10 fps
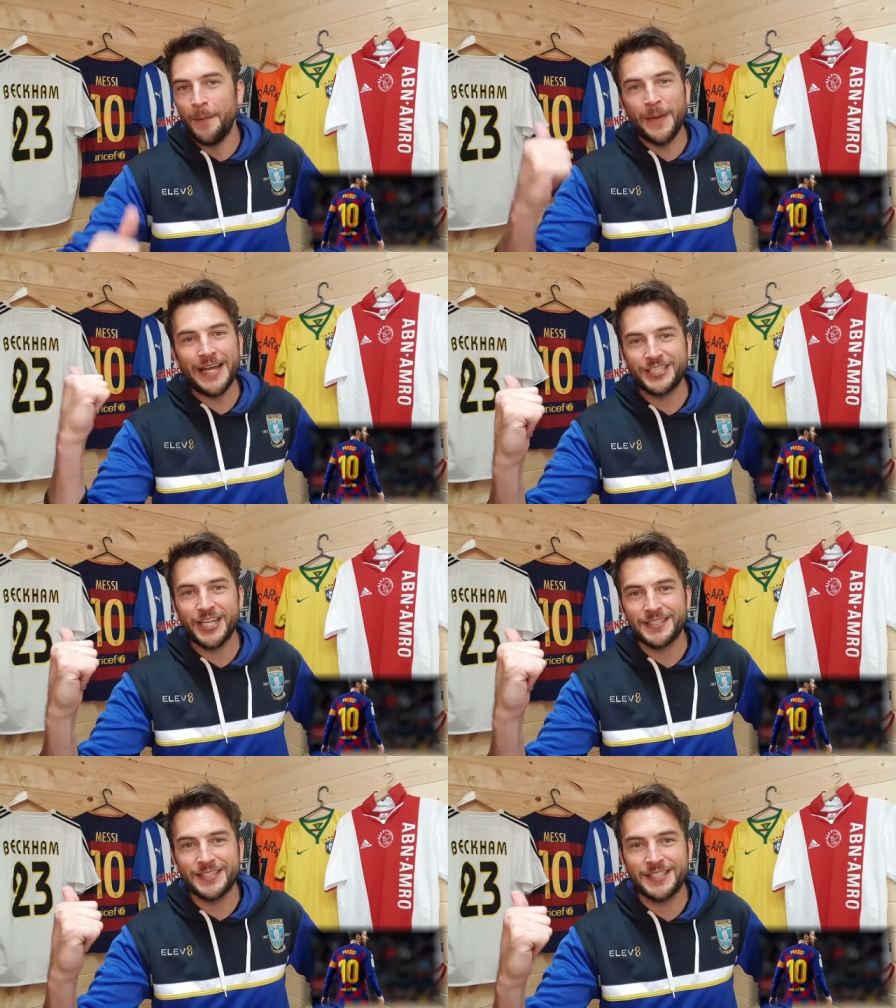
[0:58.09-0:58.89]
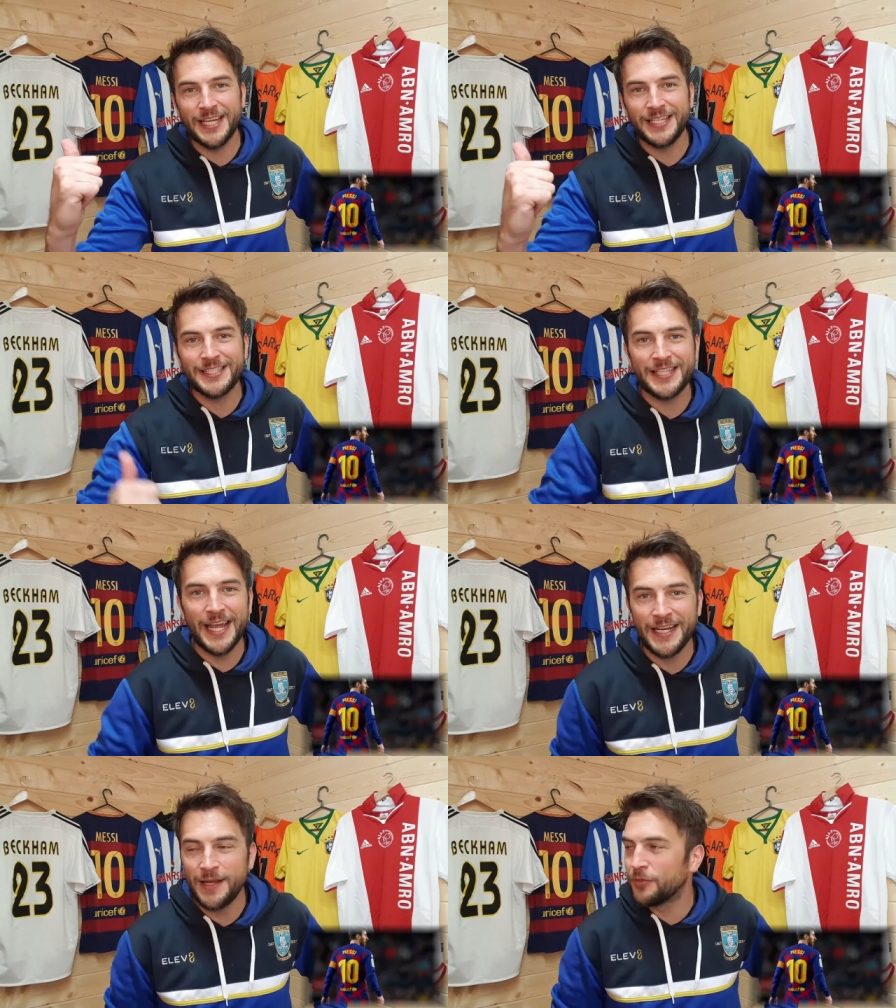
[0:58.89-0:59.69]
Manchester City
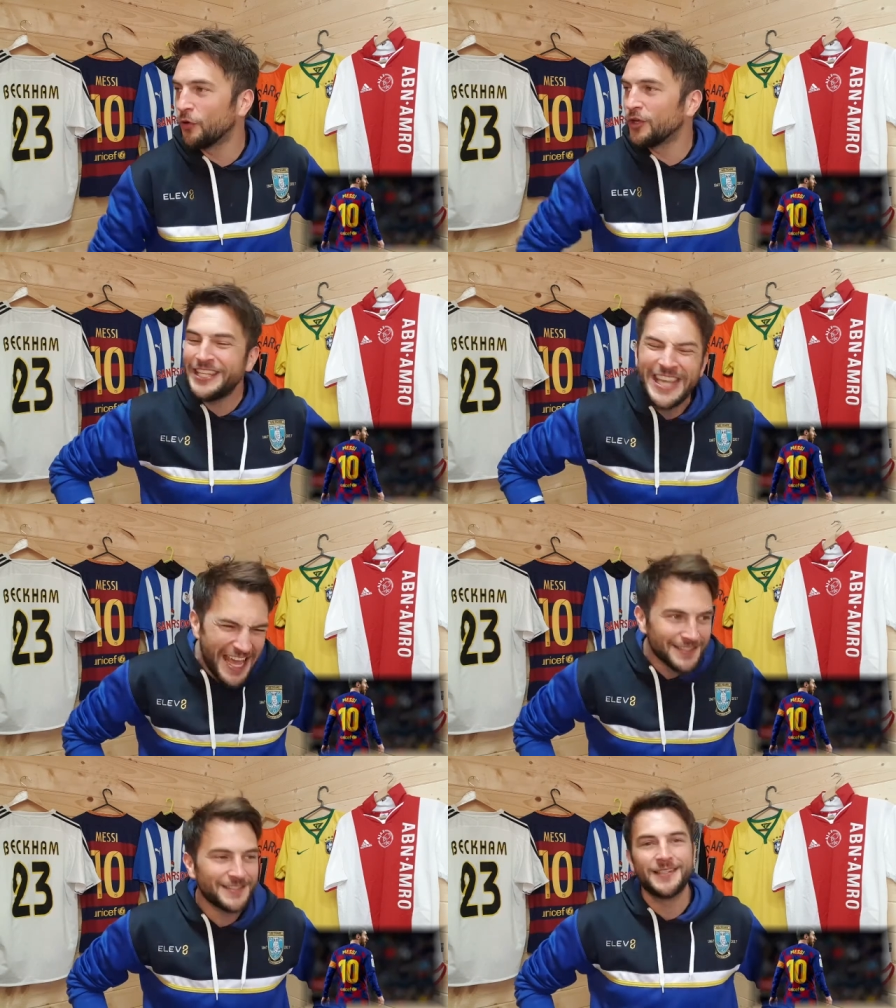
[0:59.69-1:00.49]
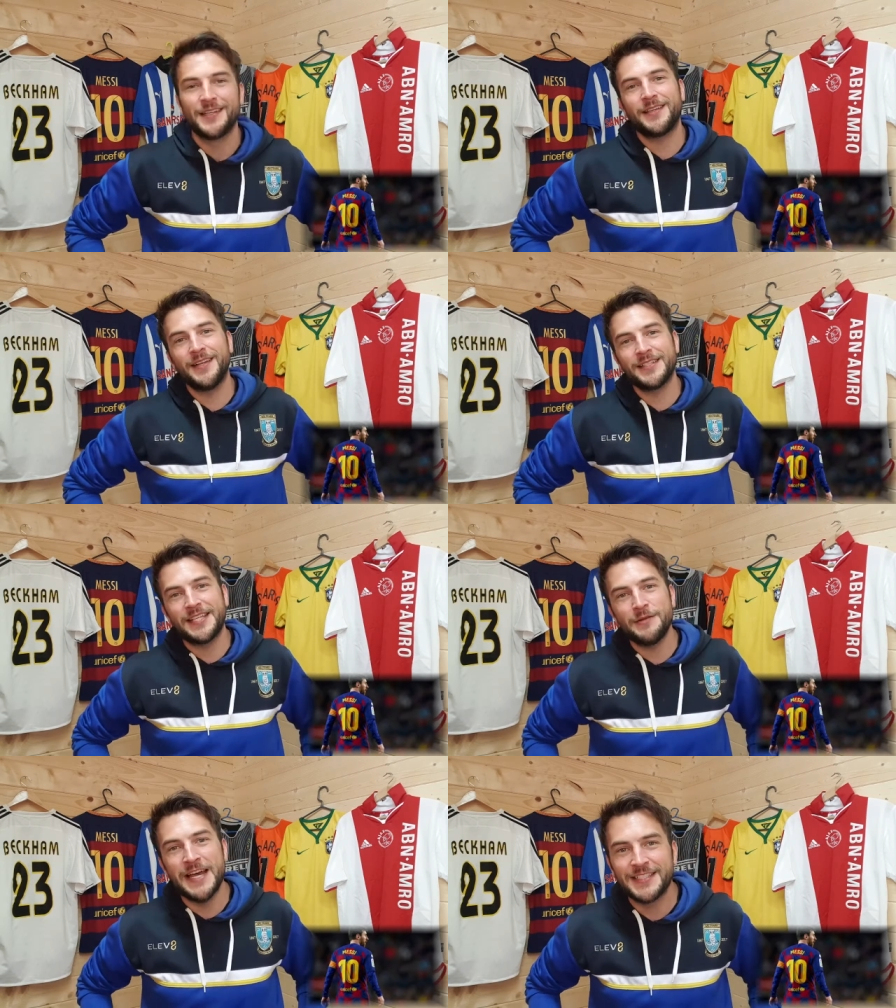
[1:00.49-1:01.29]
Stadium. Thought, yes, gonna
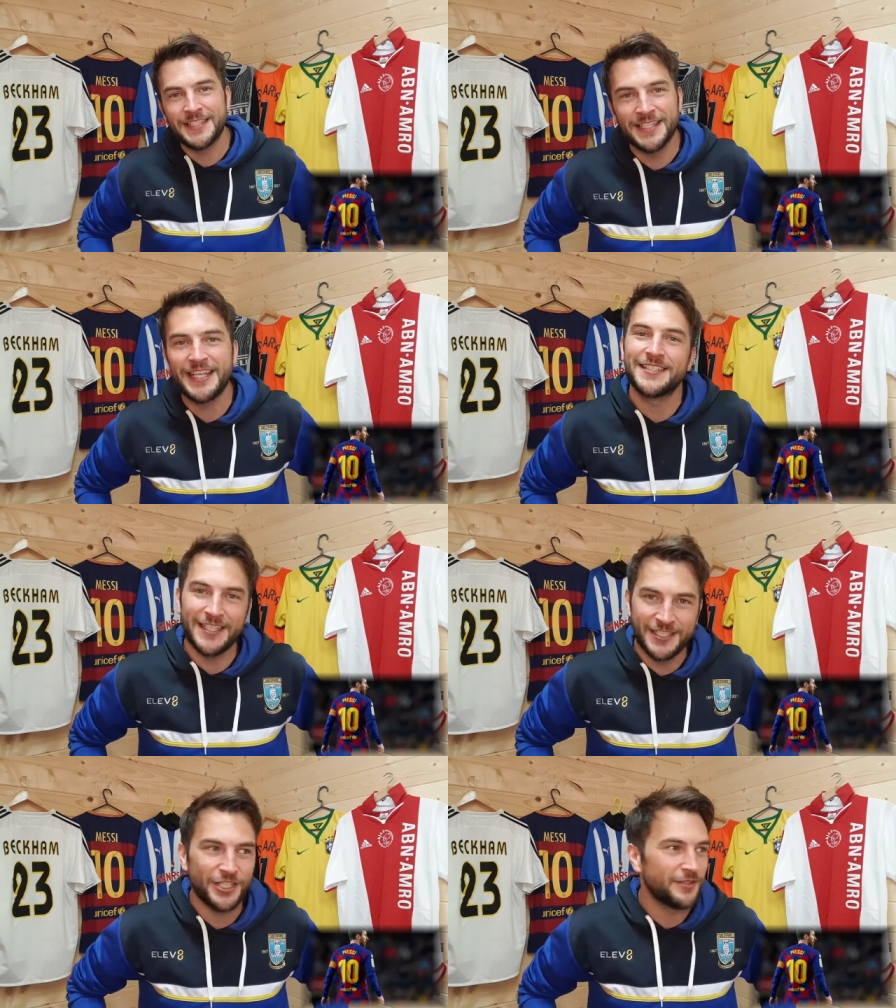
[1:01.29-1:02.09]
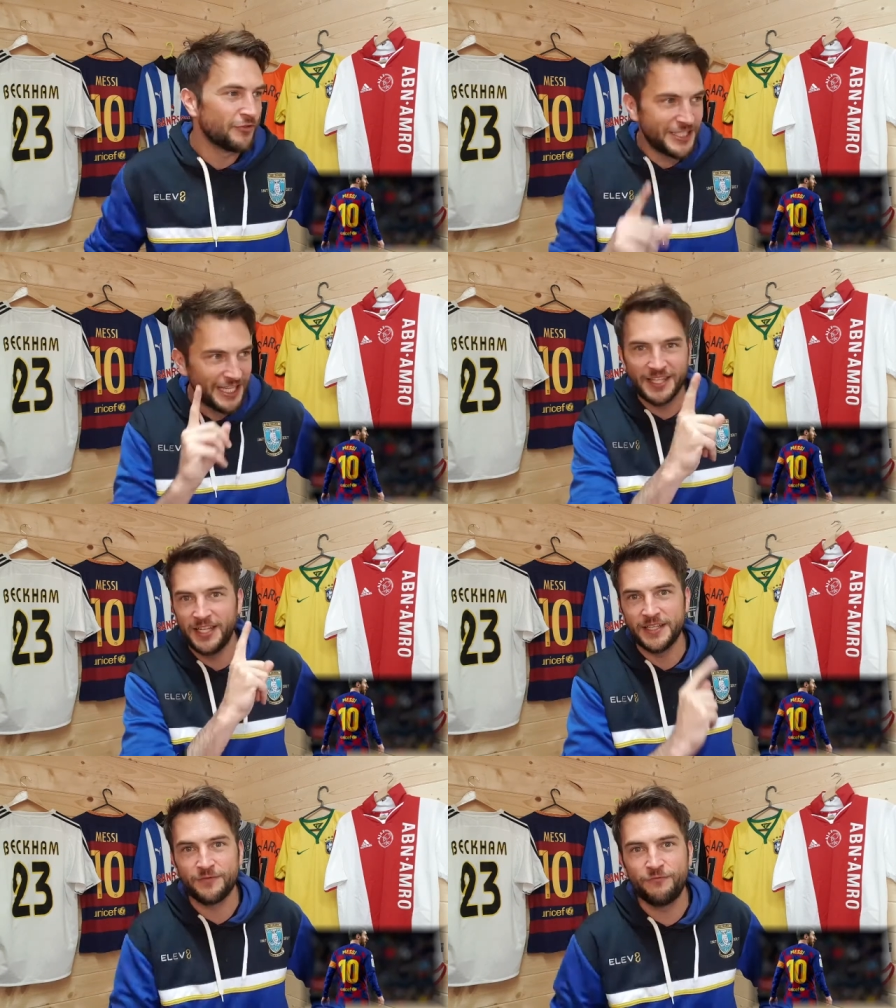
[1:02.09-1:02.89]
see Messi. Gets injured.
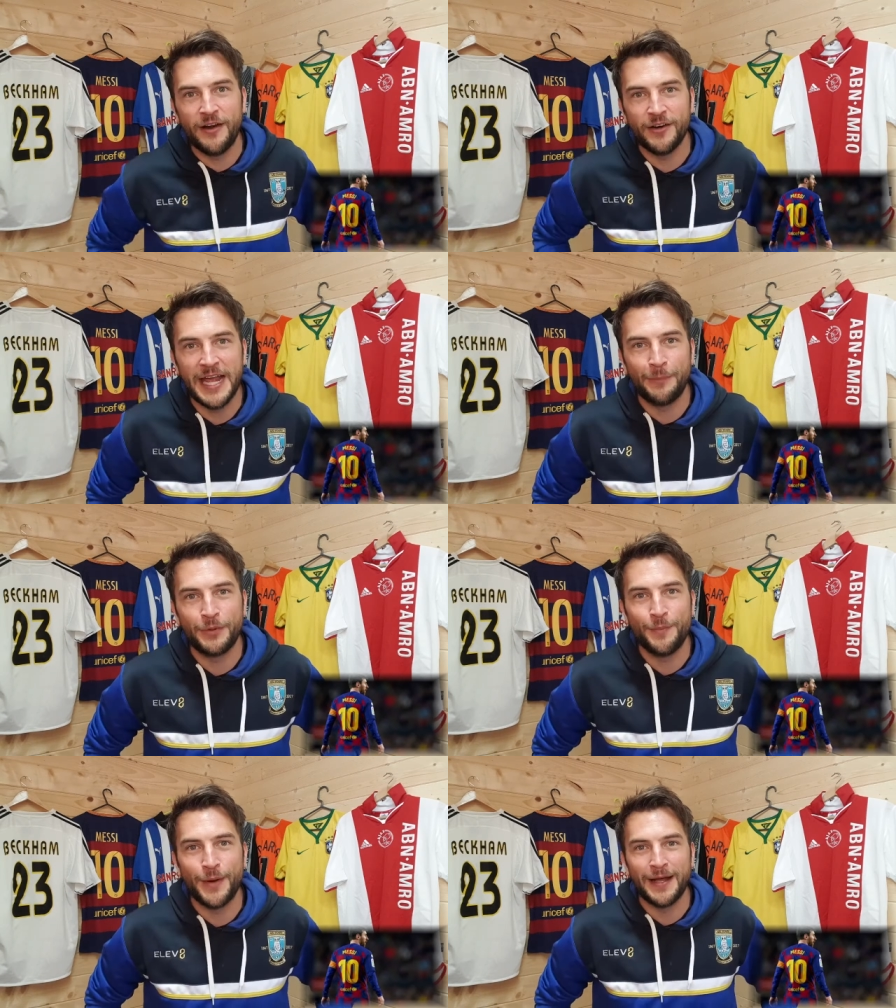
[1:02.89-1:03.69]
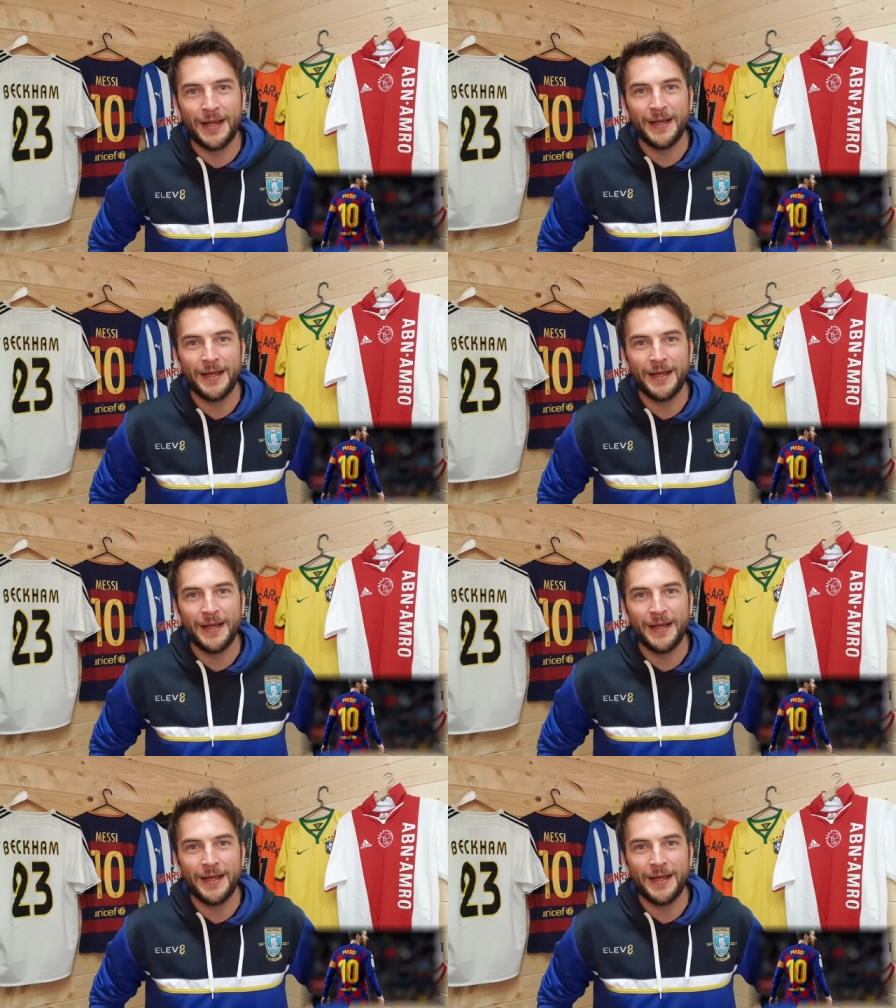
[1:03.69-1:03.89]
Ridiculous. Very unhappy about it.